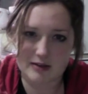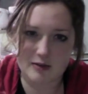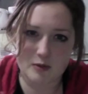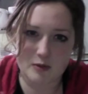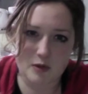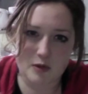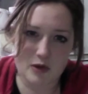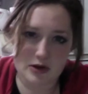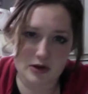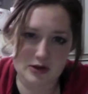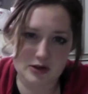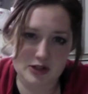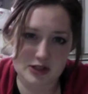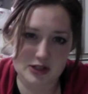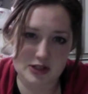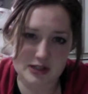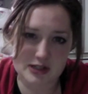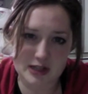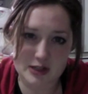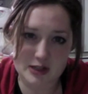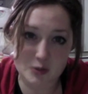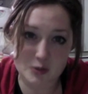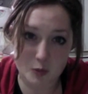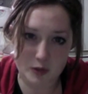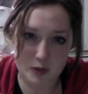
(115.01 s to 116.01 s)
it just
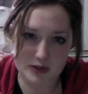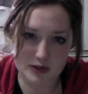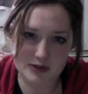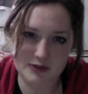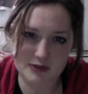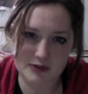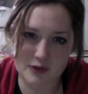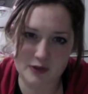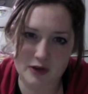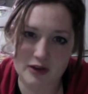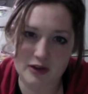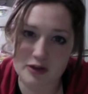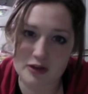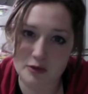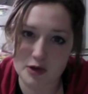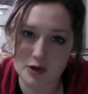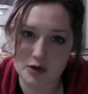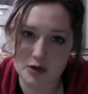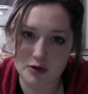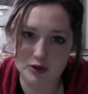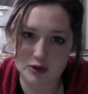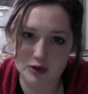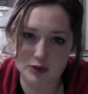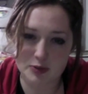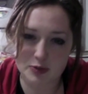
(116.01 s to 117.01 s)
takes once for a three year
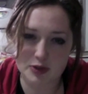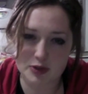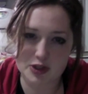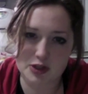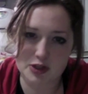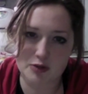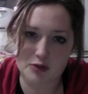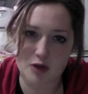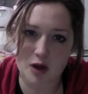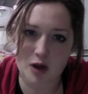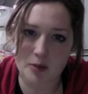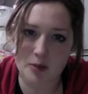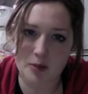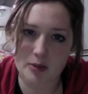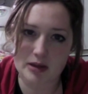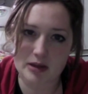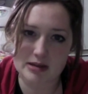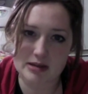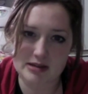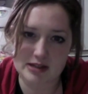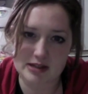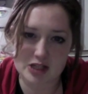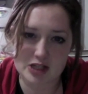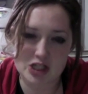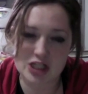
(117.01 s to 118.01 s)
old to push the wrong buttons,
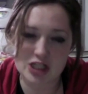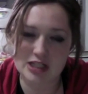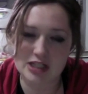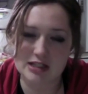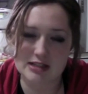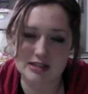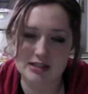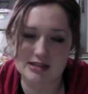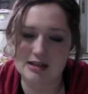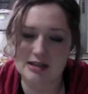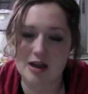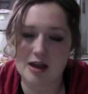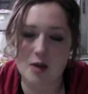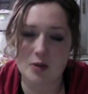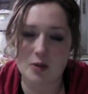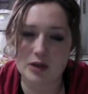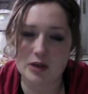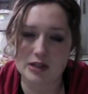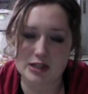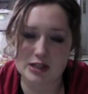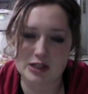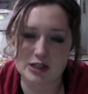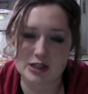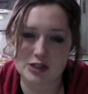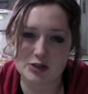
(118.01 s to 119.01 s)
and she does not want
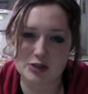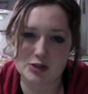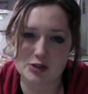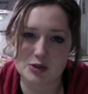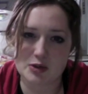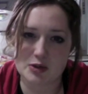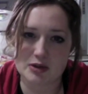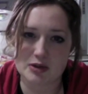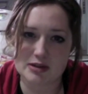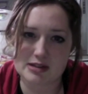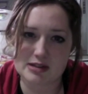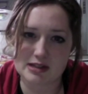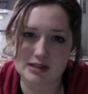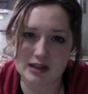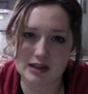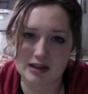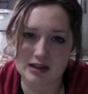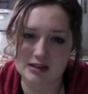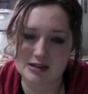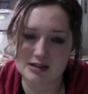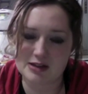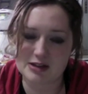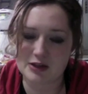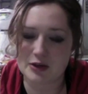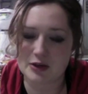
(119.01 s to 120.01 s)
to touch those toilets again.
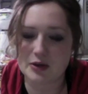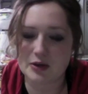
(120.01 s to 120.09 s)
So,